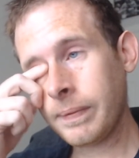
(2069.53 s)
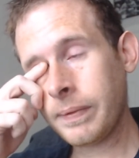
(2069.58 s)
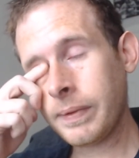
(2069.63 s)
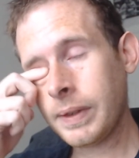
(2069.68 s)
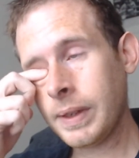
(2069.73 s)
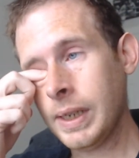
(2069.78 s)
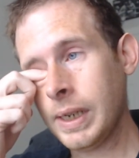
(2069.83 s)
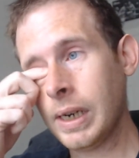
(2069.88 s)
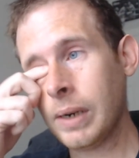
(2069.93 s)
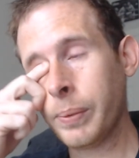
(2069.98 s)

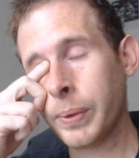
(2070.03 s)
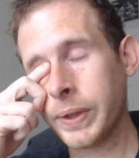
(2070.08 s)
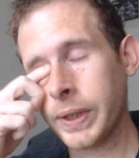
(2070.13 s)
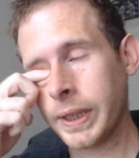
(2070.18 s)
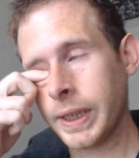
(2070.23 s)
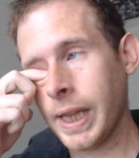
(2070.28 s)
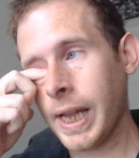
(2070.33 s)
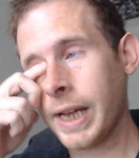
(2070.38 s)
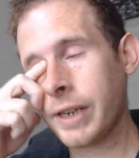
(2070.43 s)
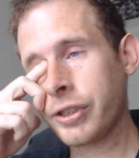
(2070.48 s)
you know, when the
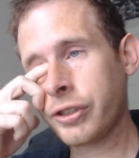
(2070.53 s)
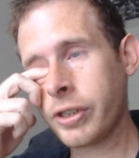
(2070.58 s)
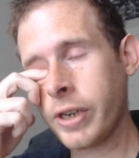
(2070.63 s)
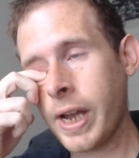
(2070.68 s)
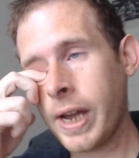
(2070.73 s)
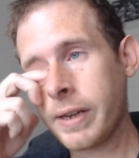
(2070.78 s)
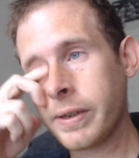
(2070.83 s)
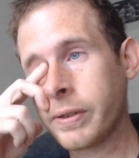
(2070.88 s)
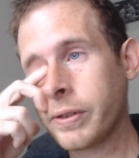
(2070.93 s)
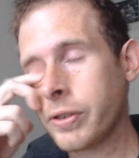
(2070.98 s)
glass
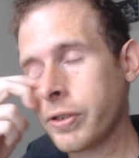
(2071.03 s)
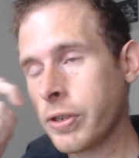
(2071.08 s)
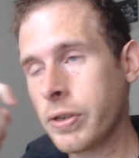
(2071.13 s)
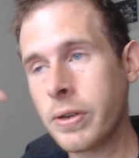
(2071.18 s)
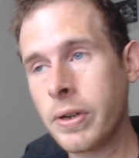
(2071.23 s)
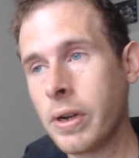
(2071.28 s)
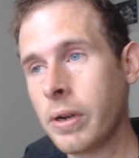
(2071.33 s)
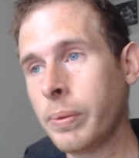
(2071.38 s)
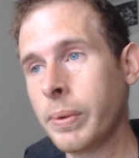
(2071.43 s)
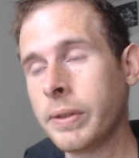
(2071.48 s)
shatters, you
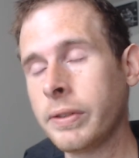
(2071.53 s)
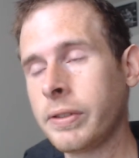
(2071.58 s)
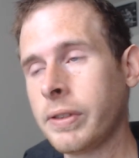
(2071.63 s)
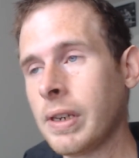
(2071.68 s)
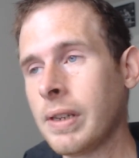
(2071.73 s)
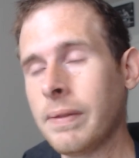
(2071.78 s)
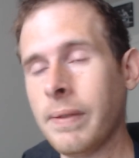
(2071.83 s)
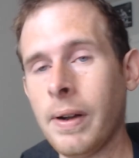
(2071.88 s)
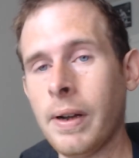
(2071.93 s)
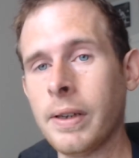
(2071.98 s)
know, when
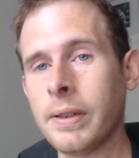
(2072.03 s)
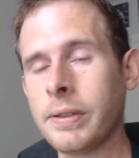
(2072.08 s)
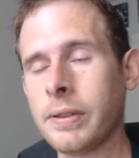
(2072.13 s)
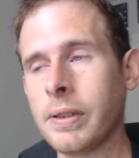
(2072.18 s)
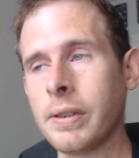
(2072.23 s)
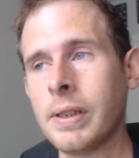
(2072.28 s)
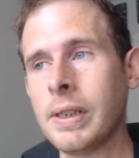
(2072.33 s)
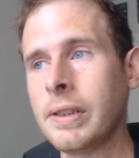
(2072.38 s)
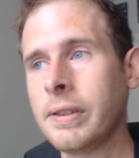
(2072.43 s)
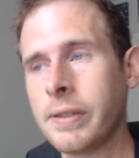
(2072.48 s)
Steve
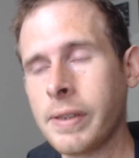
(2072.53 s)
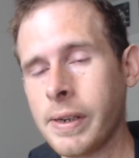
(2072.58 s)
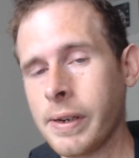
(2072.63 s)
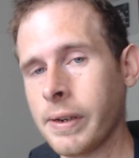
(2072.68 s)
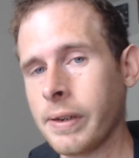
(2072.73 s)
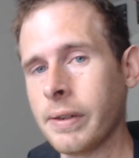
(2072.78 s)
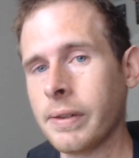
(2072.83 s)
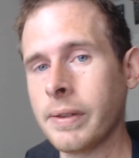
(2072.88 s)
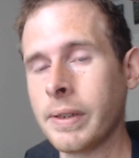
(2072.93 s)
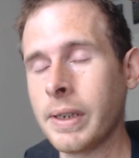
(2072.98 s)
Austin, he's
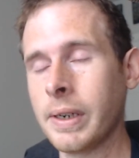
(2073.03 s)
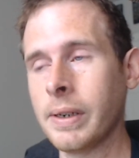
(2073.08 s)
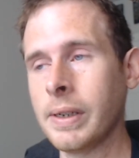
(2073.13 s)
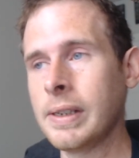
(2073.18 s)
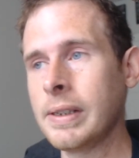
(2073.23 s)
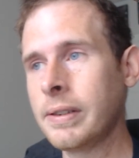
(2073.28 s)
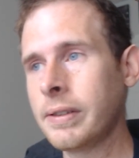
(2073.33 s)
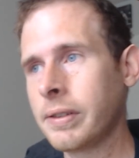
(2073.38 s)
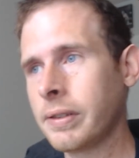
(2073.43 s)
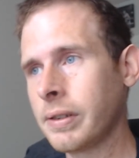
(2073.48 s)
here, you know,
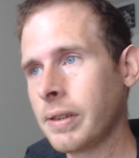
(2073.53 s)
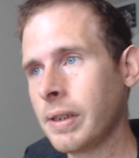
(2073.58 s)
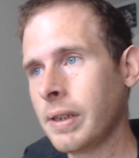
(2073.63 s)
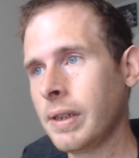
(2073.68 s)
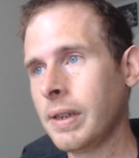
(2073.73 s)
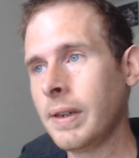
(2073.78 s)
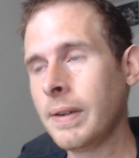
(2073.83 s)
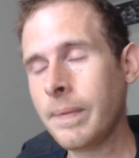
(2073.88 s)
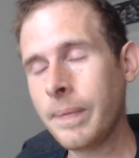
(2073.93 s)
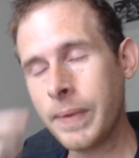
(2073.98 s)
he's,
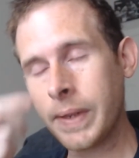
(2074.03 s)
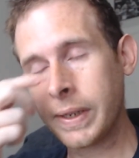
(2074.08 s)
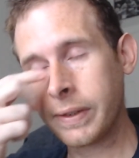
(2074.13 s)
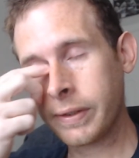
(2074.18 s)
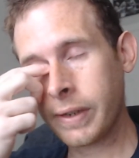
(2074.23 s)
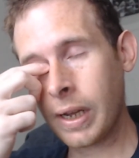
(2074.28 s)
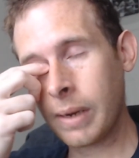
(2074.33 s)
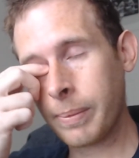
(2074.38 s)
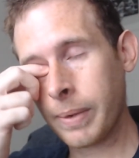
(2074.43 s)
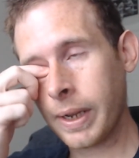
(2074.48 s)
he's
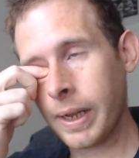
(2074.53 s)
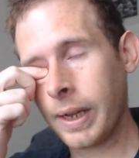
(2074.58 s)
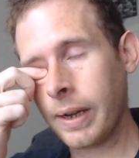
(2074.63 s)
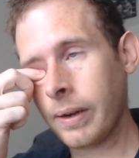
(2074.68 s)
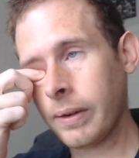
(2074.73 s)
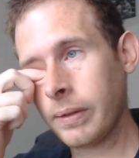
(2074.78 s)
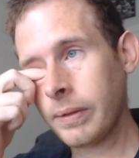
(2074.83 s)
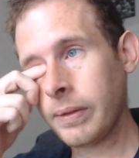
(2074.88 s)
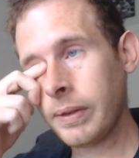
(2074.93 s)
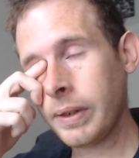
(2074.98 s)
coming
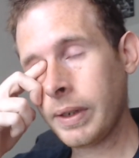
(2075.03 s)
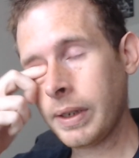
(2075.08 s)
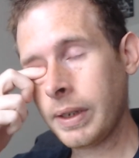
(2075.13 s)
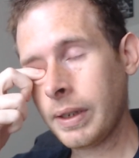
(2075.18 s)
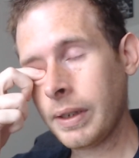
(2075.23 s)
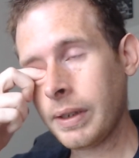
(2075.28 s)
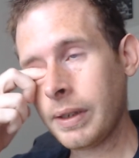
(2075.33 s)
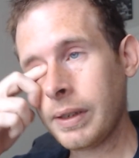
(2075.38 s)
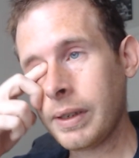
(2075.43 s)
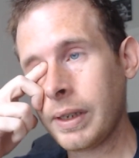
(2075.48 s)
out,
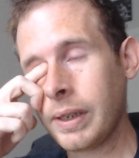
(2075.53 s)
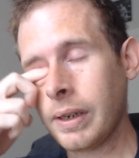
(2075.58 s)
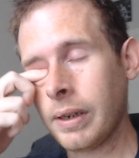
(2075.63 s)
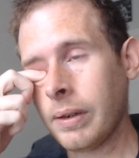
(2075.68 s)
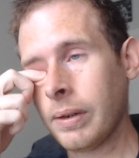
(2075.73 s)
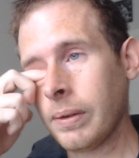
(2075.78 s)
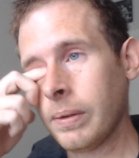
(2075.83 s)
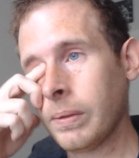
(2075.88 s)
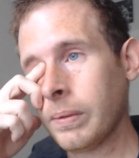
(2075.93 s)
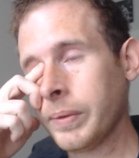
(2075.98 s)
you
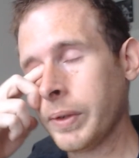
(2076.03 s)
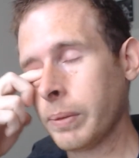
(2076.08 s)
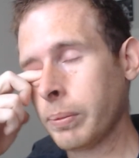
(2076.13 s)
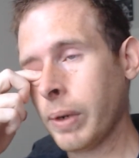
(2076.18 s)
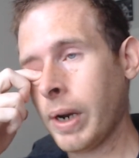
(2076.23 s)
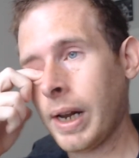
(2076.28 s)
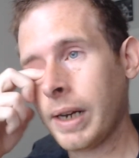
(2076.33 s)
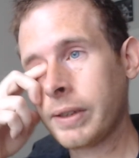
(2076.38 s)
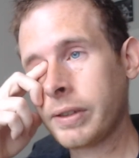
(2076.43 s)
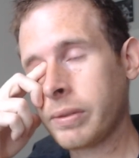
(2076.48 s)
know, the
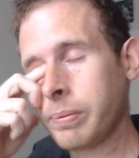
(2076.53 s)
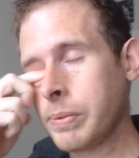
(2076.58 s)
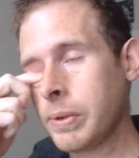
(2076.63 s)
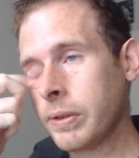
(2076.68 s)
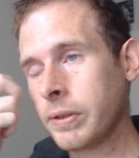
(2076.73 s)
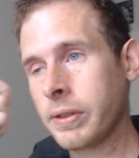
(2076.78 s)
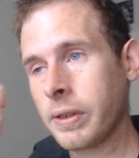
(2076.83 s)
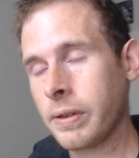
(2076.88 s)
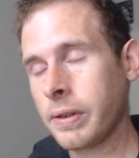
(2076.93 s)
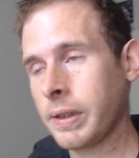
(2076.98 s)
rocks
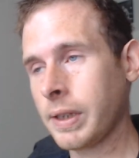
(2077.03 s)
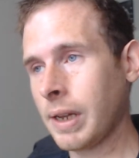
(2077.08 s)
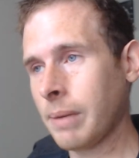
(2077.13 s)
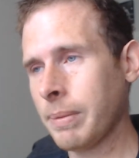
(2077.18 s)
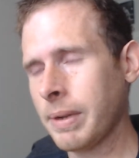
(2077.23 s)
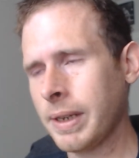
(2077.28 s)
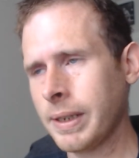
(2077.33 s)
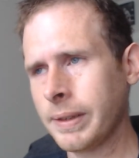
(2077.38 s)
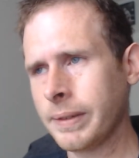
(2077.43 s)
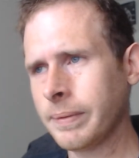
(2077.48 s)
music. I
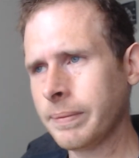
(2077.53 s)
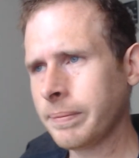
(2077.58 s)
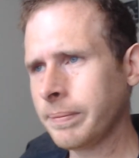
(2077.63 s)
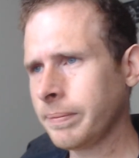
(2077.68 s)
mean,